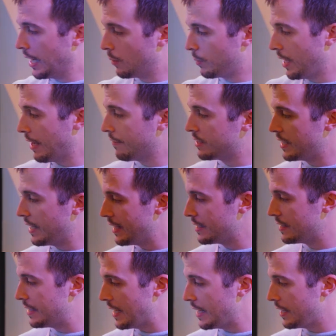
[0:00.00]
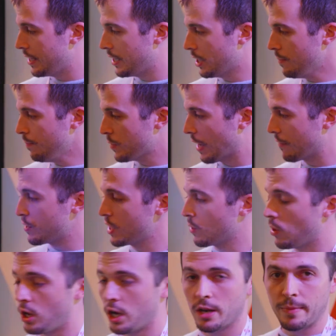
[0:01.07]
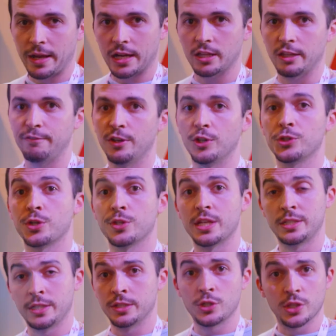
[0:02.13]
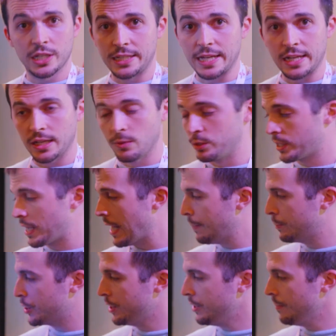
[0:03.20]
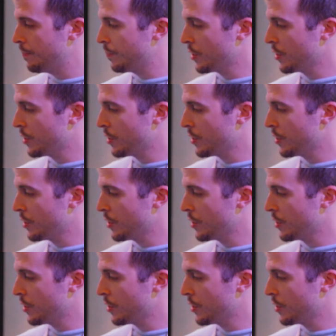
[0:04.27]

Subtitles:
We have today's date here. Everything will automatically filter into the date it was captured.